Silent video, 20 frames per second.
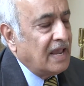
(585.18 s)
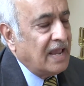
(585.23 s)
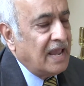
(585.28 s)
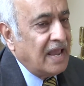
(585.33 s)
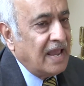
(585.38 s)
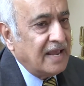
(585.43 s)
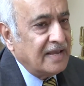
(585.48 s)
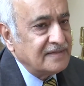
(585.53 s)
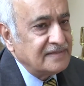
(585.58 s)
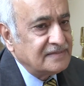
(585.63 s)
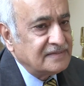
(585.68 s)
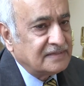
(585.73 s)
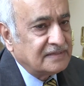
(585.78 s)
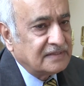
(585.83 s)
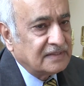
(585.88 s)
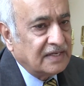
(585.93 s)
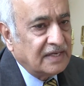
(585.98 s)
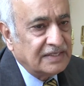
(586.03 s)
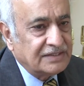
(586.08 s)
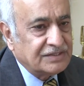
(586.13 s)

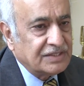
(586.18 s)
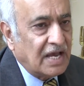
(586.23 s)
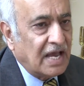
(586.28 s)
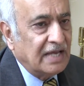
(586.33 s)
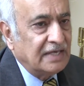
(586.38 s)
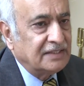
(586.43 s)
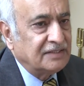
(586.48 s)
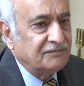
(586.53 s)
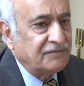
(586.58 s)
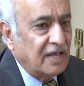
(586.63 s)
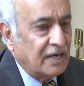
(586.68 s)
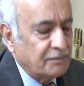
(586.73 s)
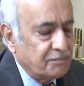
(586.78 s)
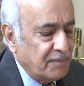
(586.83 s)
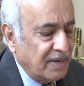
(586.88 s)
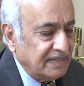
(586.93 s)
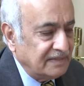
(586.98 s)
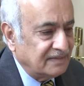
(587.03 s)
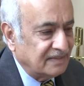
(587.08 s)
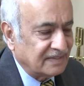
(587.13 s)
As a child
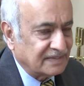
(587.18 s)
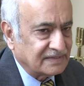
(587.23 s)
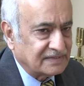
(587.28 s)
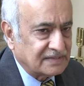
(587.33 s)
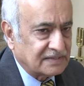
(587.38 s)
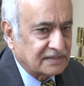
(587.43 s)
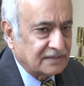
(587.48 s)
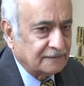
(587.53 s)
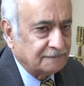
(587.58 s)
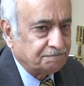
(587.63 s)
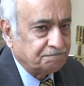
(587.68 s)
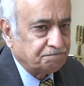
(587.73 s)
developmentalist,